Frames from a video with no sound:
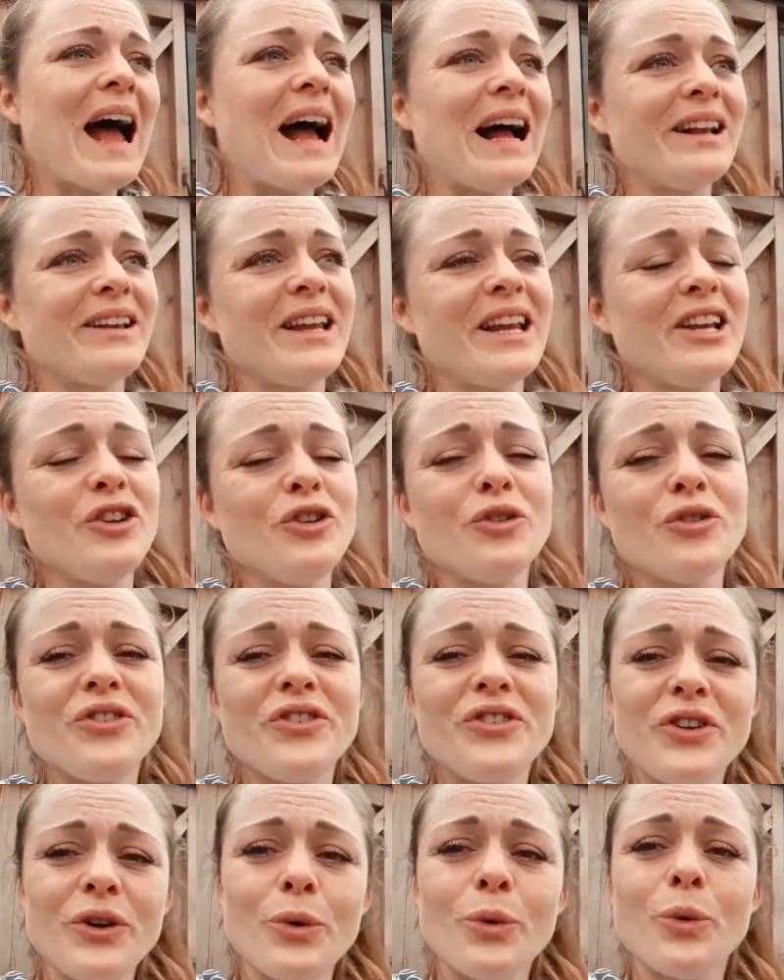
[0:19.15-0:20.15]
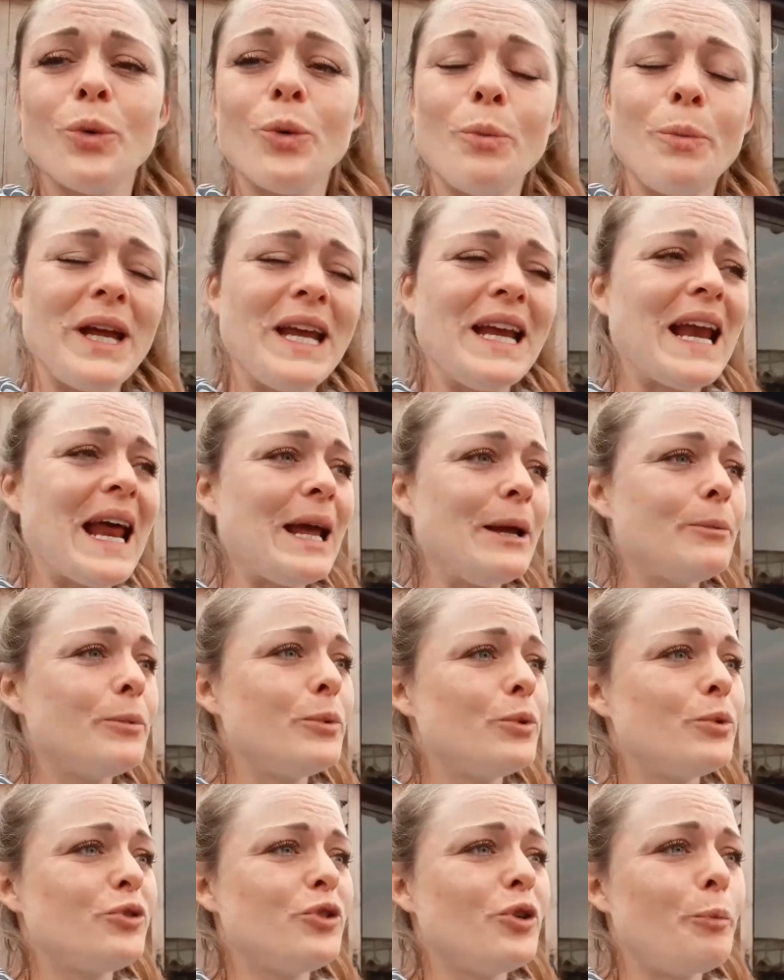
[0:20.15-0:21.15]
and then you're still being
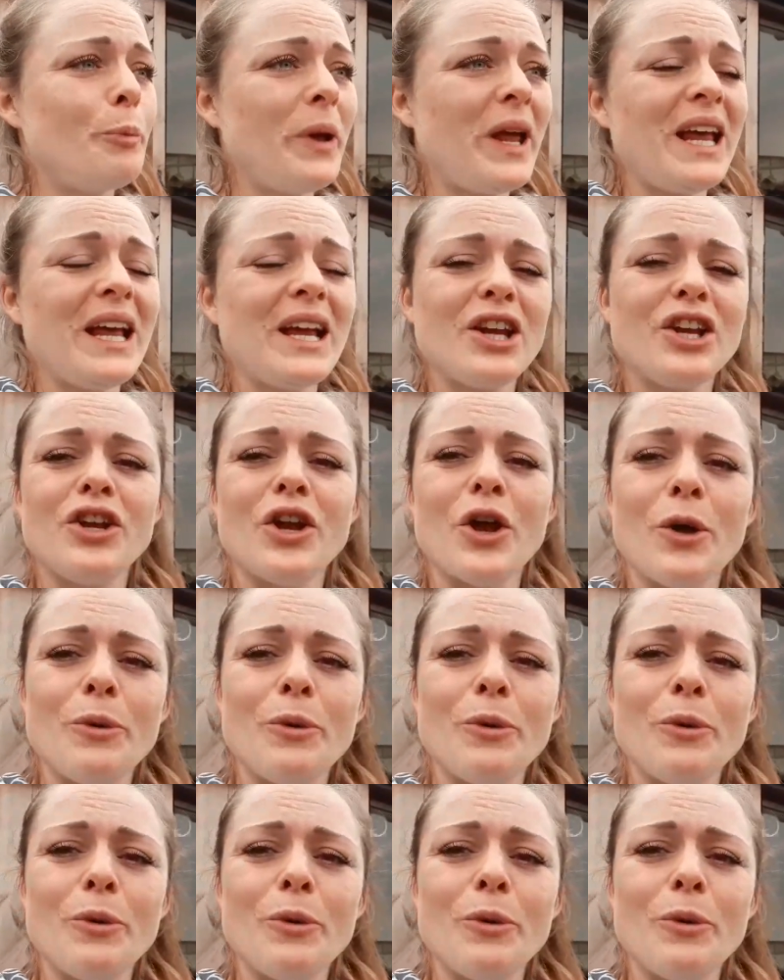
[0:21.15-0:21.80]
able to pick,